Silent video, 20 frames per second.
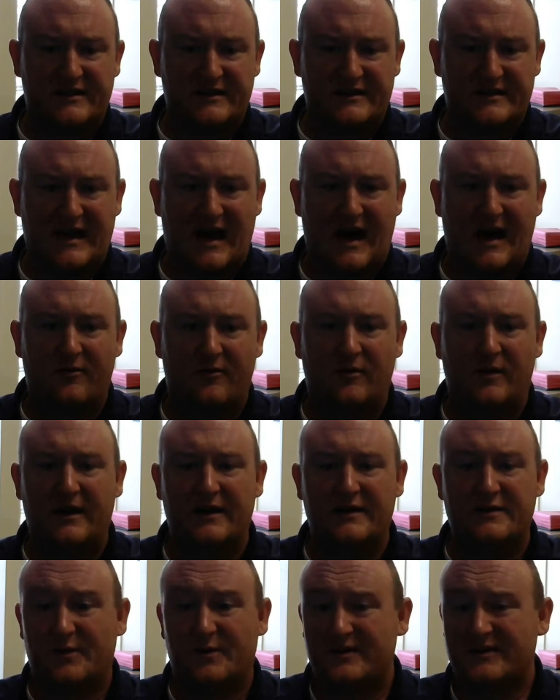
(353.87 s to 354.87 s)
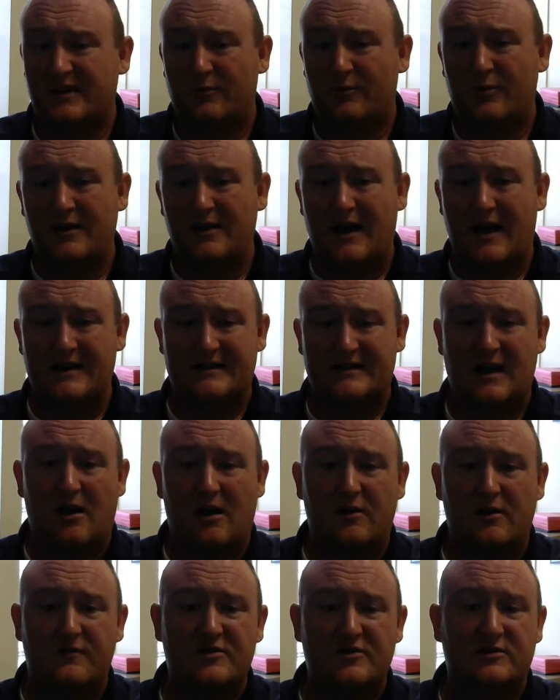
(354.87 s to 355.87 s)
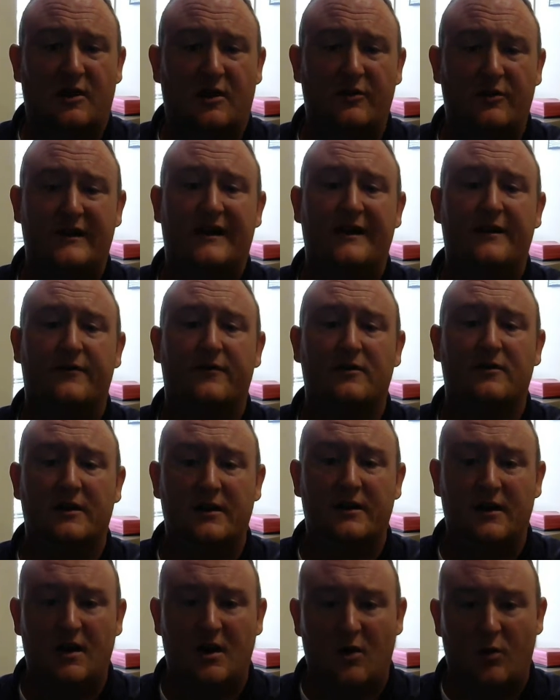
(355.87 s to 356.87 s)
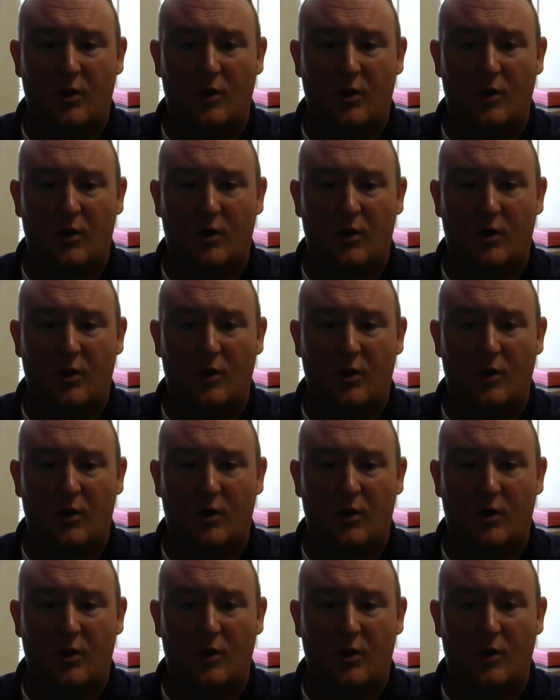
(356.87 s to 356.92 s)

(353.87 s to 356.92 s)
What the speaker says: the assigned readings, because I realize that all of us learn differently.